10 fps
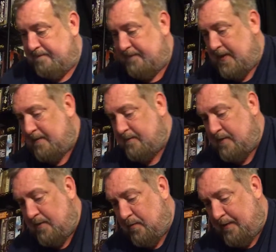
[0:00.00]
Yeah, there's
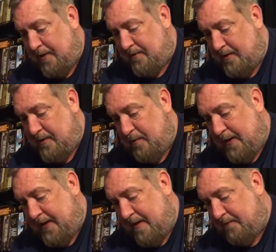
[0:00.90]
another one I thought, you know what,
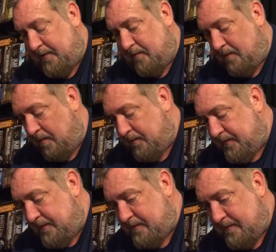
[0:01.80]
I can't really go wrong with
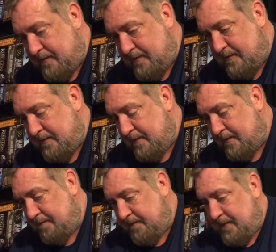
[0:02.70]
this.
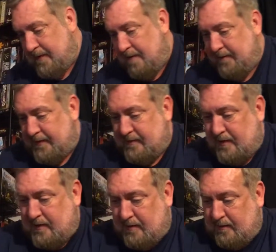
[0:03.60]
Everything's in
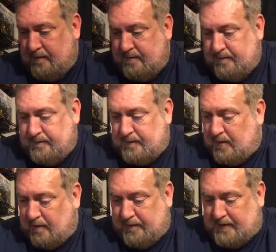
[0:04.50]
here.
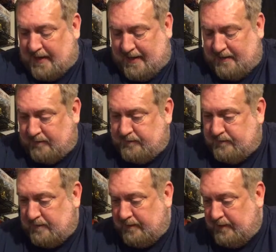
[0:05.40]
All the
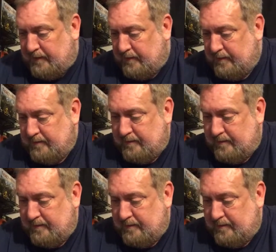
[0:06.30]
tiles are here.